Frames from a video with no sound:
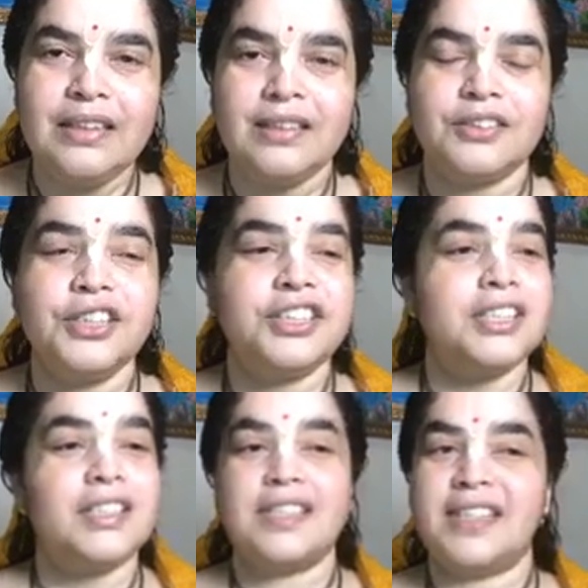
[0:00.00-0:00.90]
Krishna
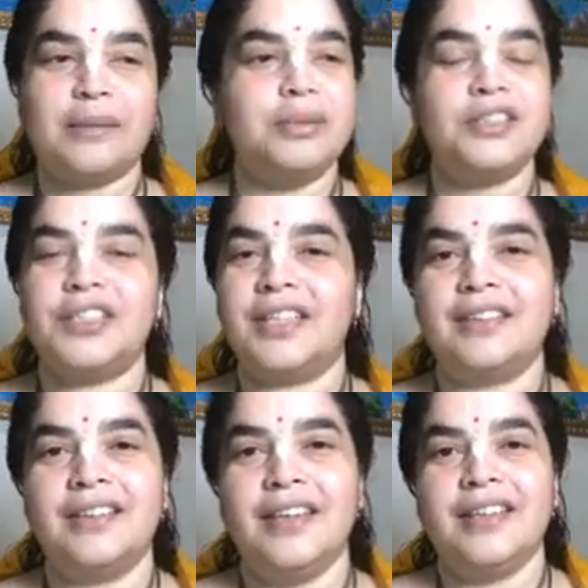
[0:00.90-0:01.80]
is establishing
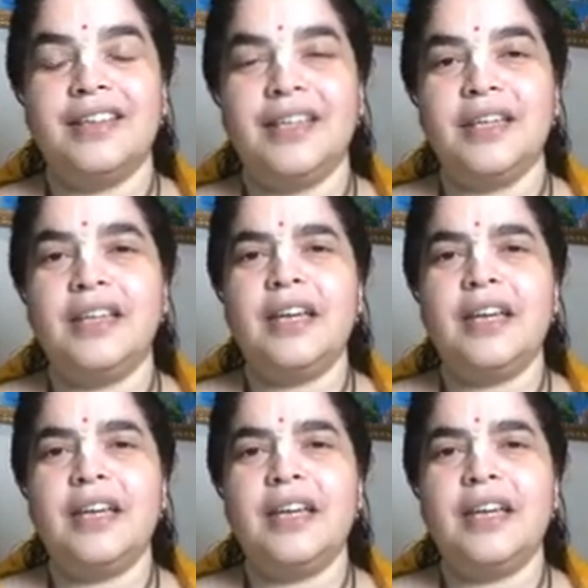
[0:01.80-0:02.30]
the